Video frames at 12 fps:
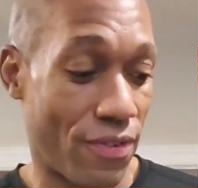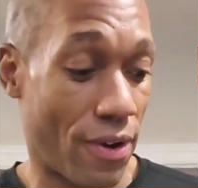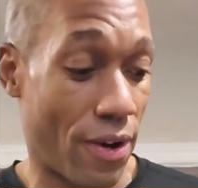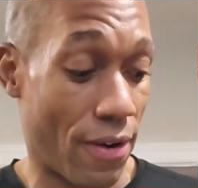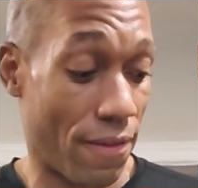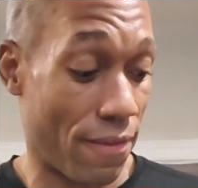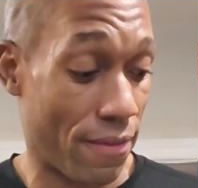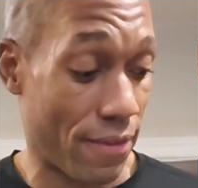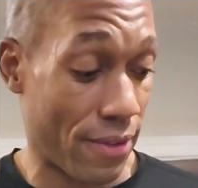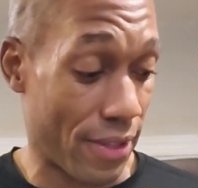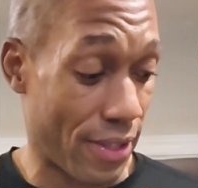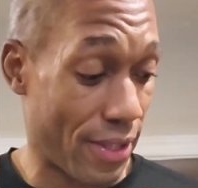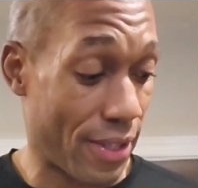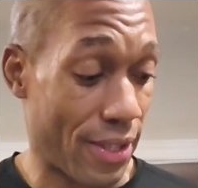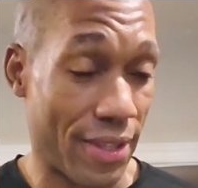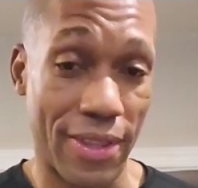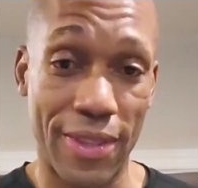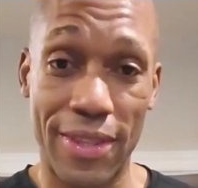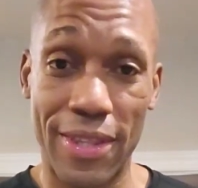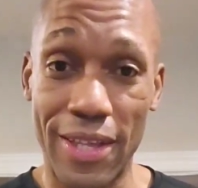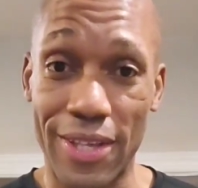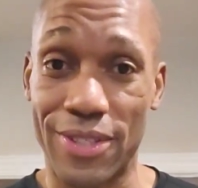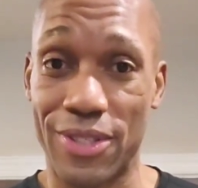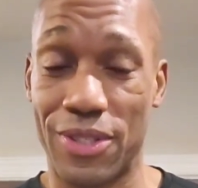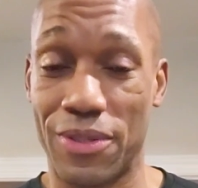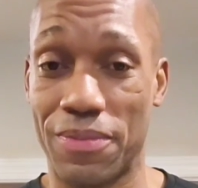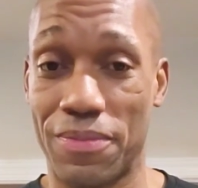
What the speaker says: of this.